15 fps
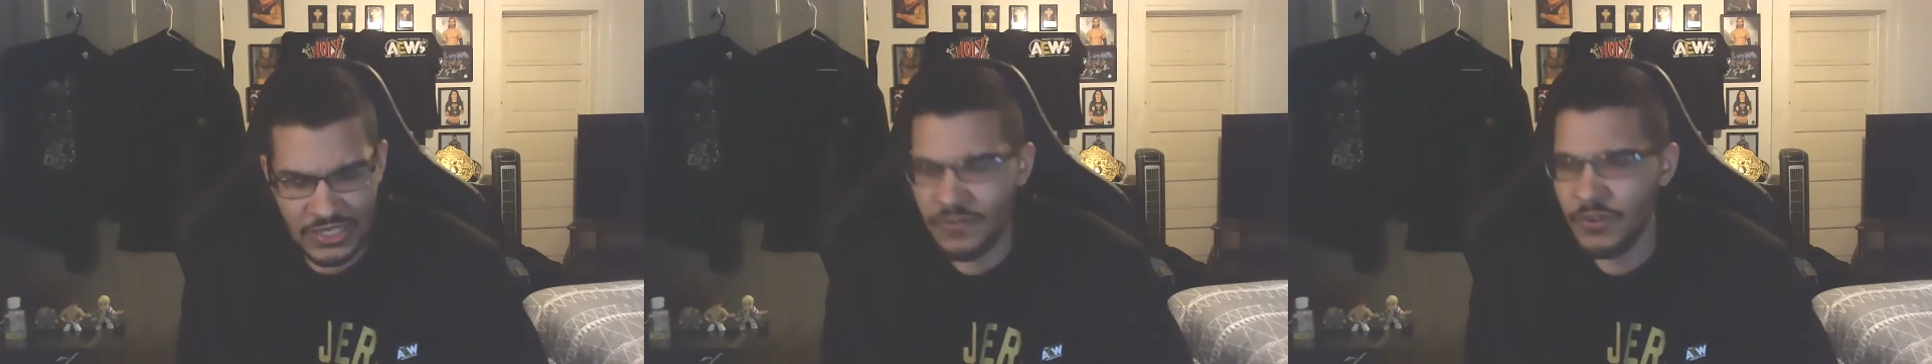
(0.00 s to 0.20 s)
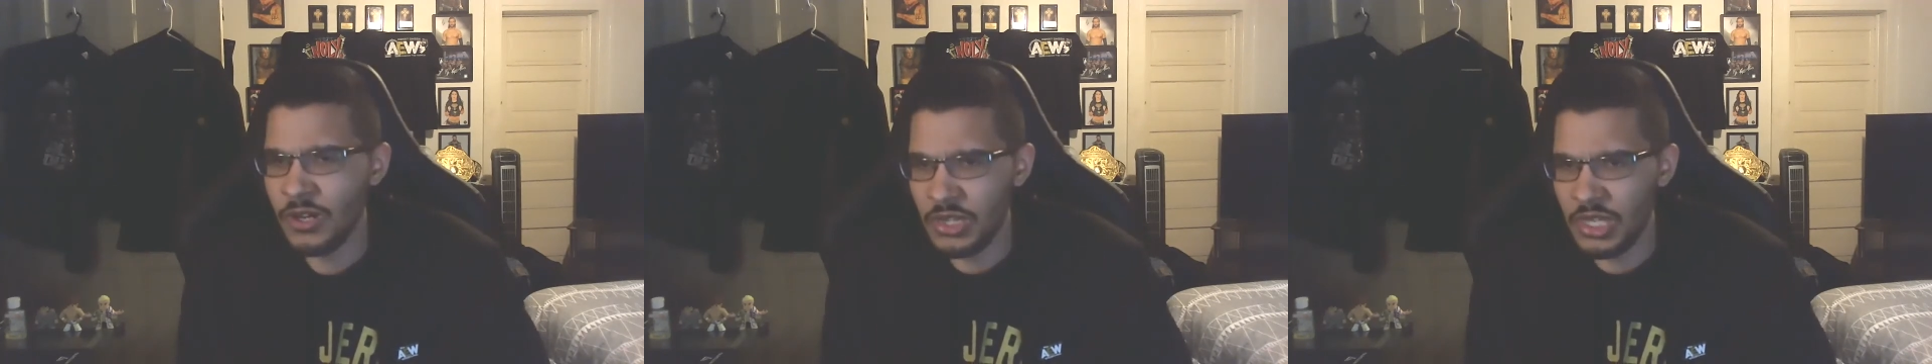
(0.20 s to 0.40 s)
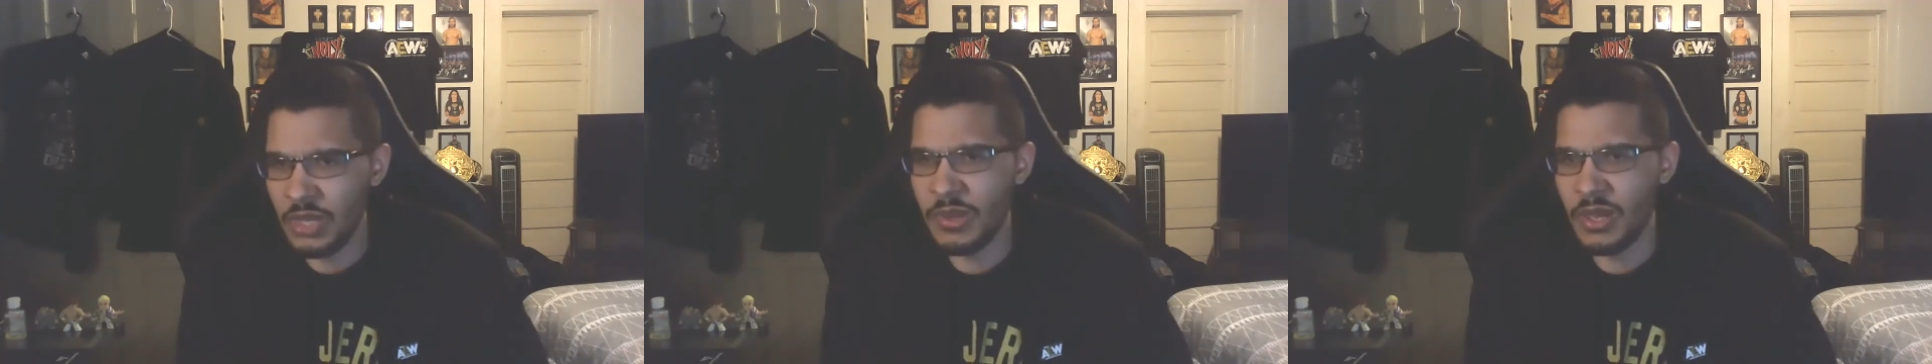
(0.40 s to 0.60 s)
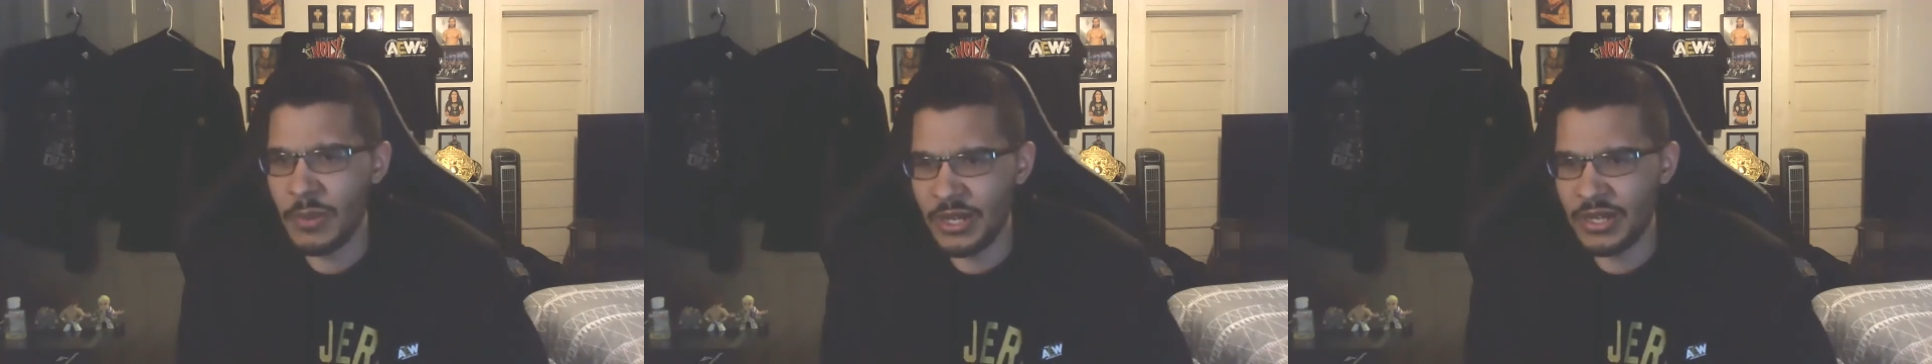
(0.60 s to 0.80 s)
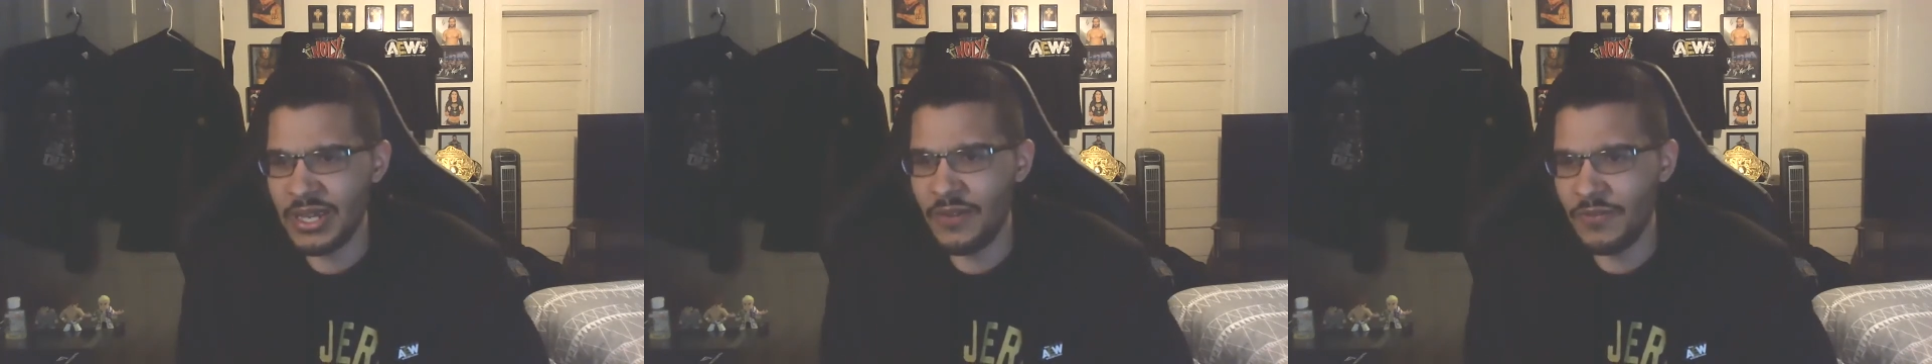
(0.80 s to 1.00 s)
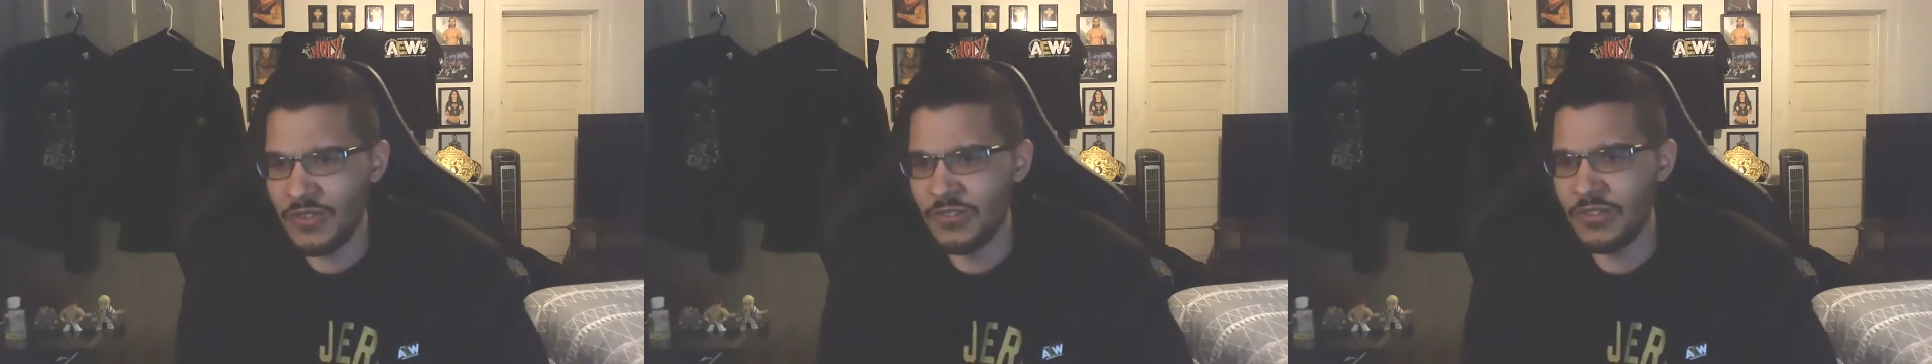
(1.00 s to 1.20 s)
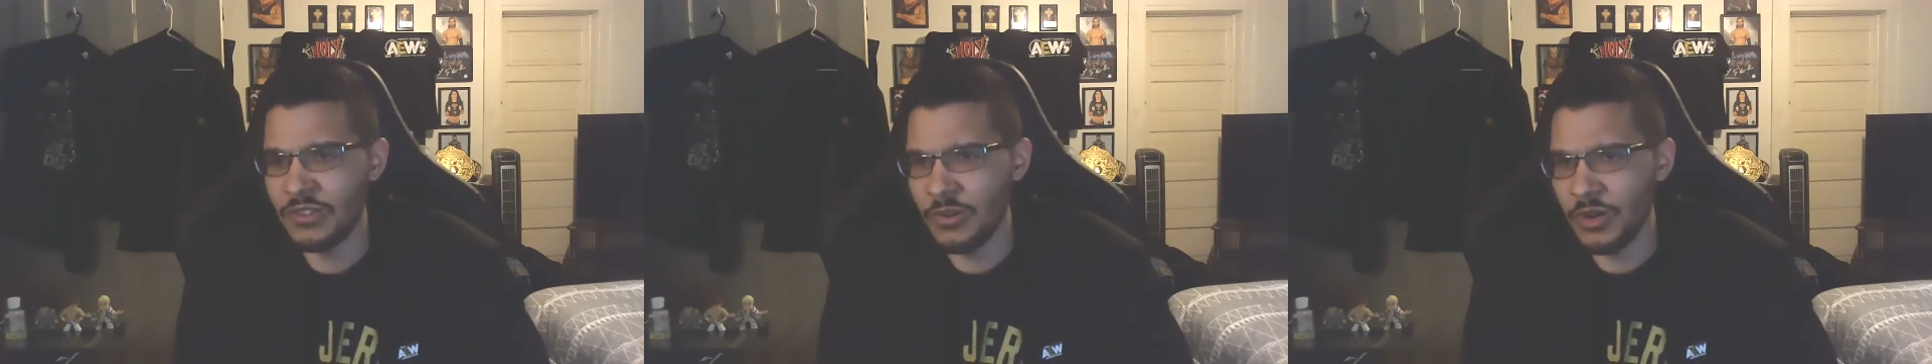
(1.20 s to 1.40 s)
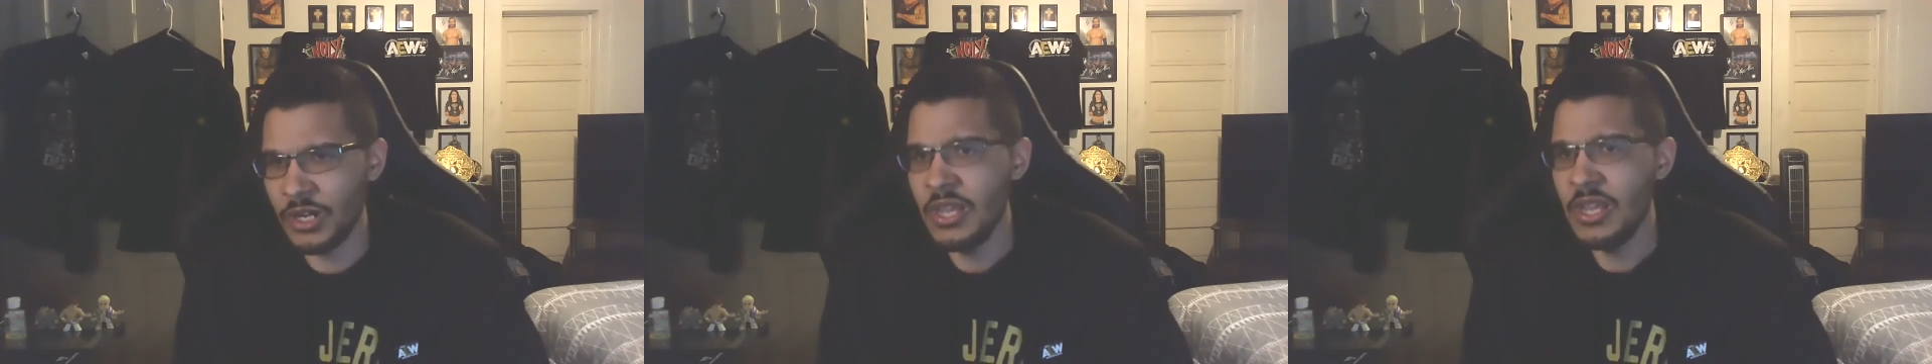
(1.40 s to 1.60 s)
I've heard a little bit about Calvin
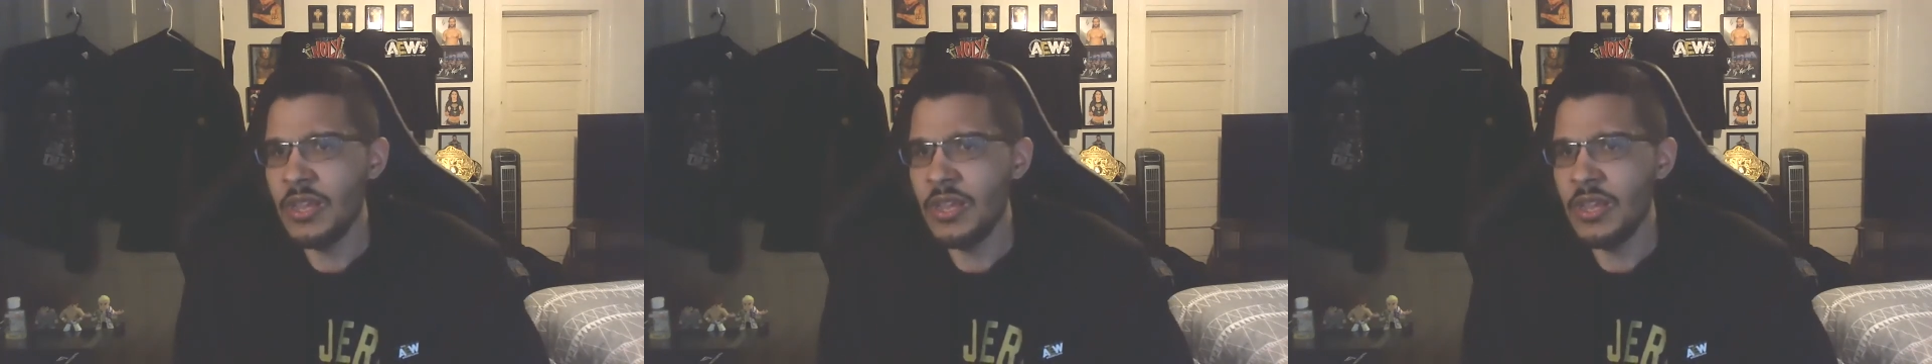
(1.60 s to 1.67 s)
Stewart.